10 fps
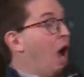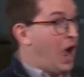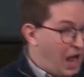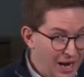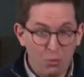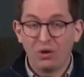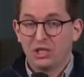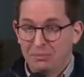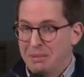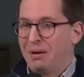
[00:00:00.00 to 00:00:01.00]
I want
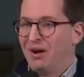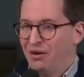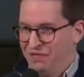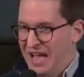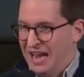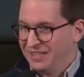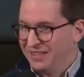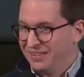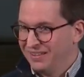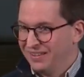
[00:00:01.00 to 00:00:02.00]
to be part of that.
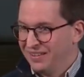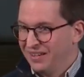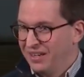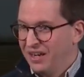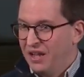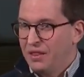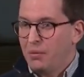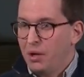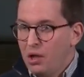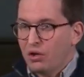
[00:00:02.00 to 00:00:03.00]
They
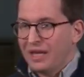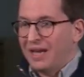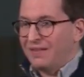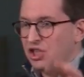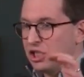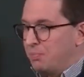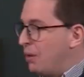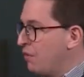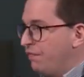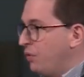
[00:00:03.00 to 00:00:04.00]
were looking at this
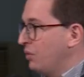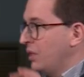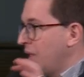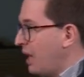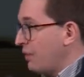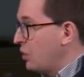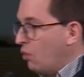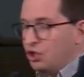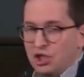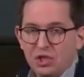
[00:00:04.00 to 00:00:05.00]
spirit filled life,
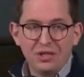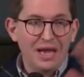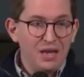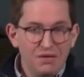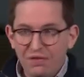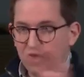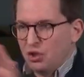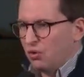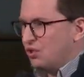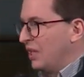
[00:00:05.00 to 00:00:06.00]
not just
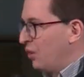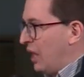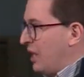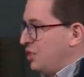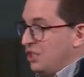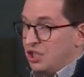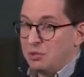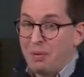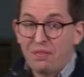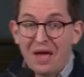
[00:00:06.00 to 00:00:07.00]
individuals that looked like Jesus,
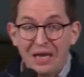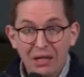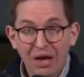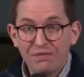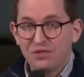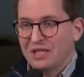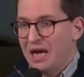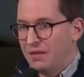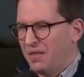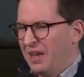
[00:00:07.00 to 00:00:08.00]
but their life
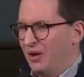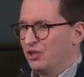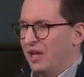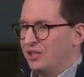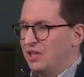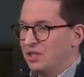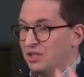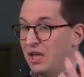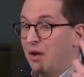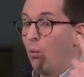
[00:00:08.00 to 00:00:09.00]
together that looked like Jesus,
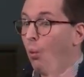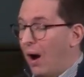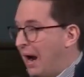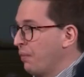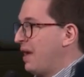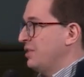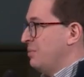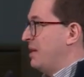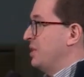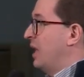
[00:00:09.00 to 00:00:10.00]
saying, Wow, that's
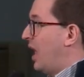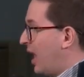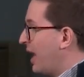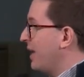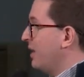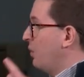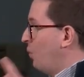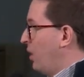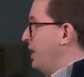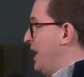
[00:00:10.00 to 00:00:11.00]
amazing. I
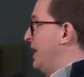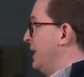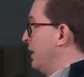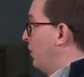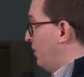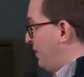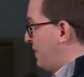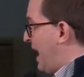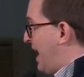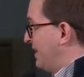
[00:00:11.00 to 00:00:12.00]
want in on
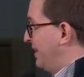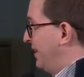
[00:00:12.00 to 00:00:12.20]
that.